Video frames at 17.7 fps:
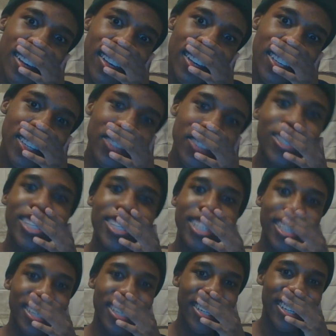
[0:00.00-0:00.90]

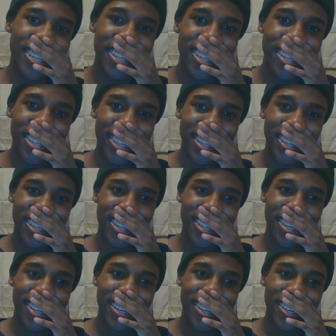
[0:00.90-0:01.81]
Yuji,
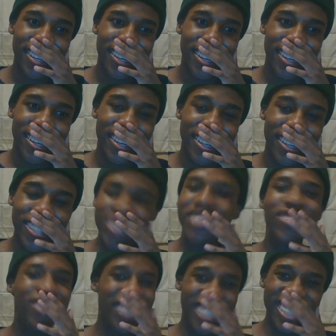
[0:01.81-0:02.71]

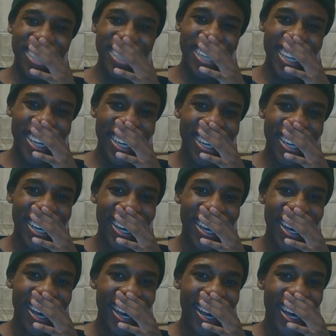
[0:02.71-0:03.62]
Yuji,
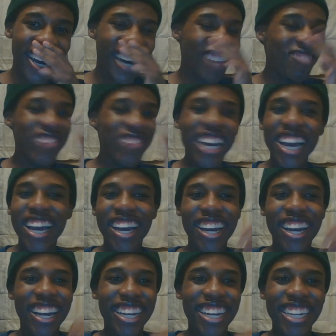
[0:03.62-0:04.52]

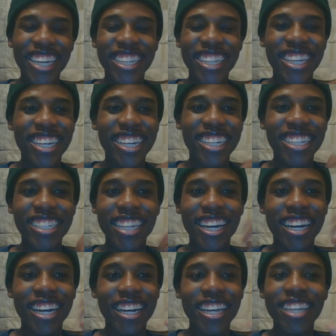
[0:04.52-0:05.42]
man. And then he's
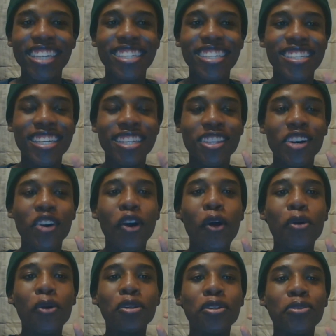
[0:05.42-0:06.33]
like, he said the
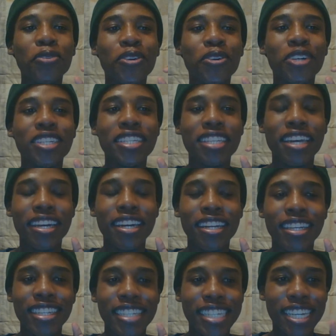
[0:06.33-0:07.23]
golden words that
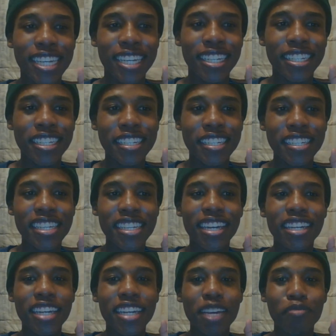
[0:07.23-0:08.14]
he said in the
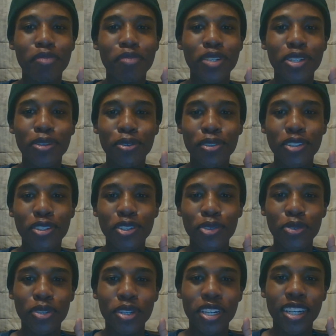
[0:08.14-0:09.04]
second episode
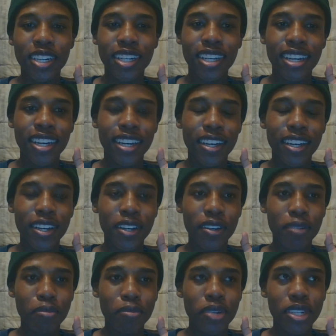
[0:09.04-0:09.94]
to the
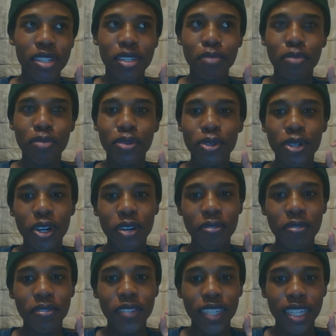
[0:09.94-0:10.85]
principal
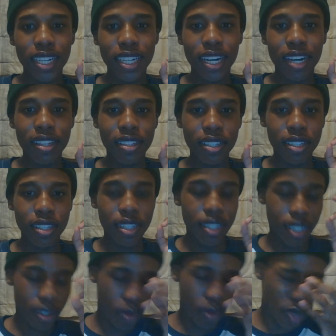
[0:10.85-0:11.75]
of the other
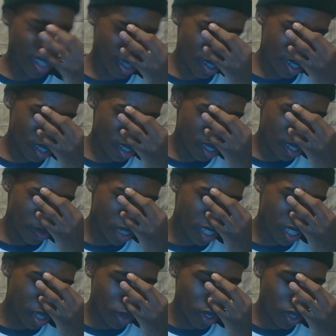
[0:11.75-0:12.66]
what
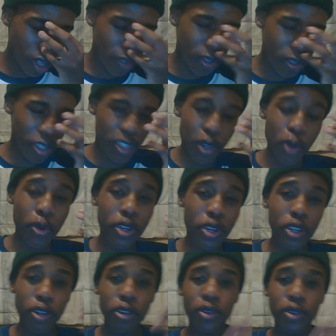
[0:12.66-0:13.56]
principal of the
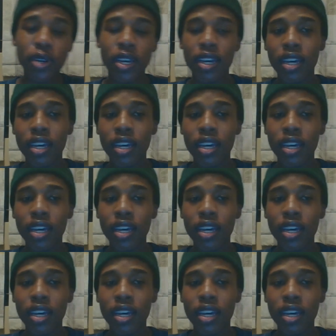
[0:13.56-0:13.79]
Tokyo